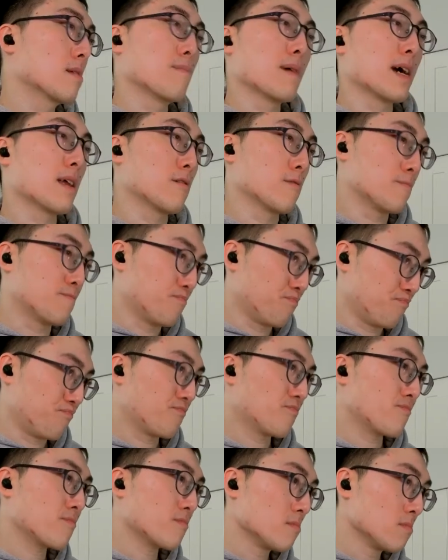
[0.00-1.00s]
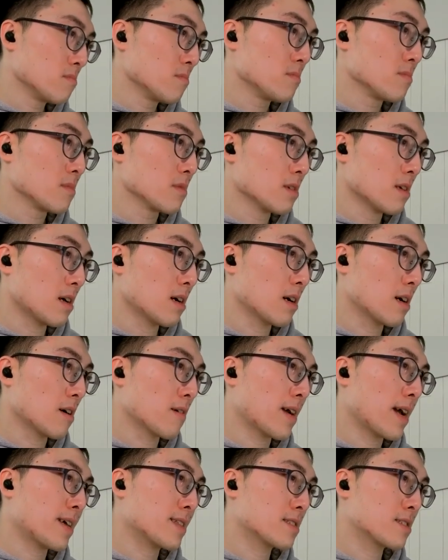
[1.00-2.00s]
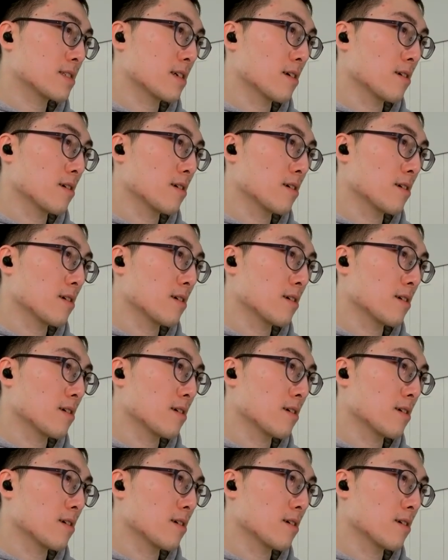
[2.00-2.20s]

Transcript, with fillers: the better. All right, sure.